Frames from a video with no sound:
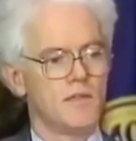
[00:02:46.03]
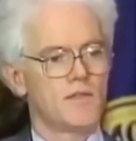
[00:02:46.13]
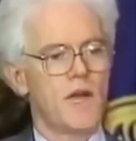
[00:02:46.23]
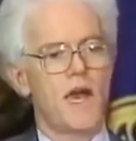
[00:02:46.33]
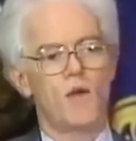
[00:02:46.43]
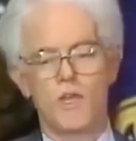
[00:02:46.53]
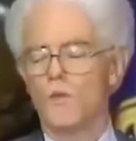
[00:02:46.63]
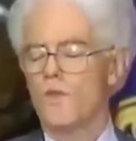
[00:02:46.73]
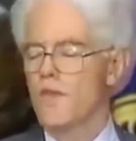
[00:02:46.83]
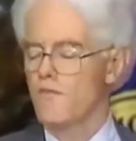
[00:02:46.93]
So how are
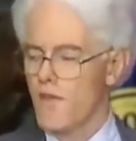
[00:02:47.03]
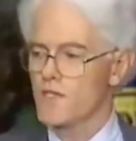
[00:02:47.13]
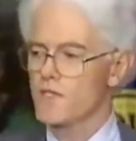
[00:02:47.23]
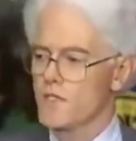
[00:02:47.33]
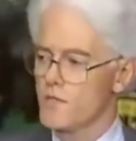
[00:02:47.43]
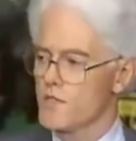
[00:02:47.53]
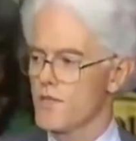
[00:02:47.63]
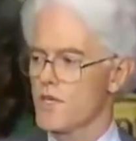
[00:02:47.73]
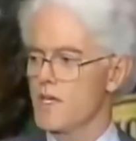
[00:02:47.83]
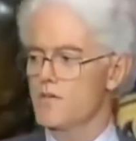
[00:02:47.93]
you, the investor, supposed
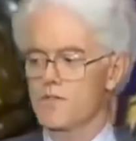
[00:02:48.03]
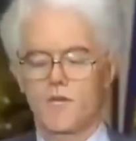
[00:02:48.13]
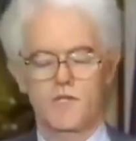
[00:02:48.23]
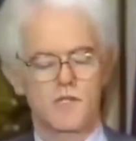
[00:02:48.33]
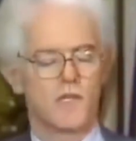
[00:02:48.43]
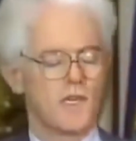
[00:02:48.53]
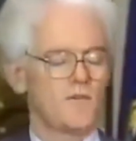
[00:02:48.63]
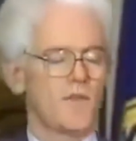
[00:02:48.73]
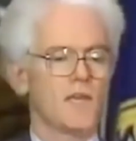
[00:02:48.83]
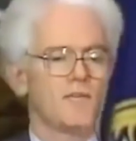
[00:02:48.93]
to predict interest rates
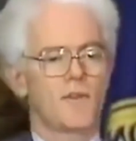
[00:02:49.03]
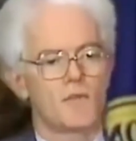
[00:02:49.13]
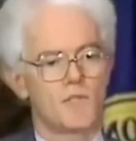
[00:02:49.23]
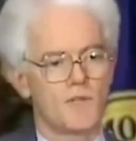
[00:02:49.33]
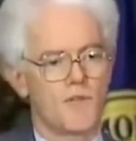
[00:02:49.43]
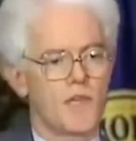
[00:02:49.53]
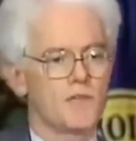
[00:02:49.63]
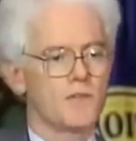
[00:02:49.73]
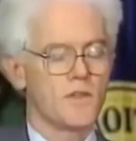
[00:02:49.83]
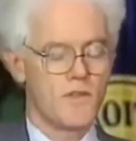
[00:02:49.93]
if the head of the Federal Reserve can't
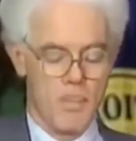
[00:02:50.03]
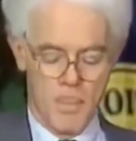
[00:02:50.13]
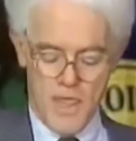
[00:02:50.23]
do it?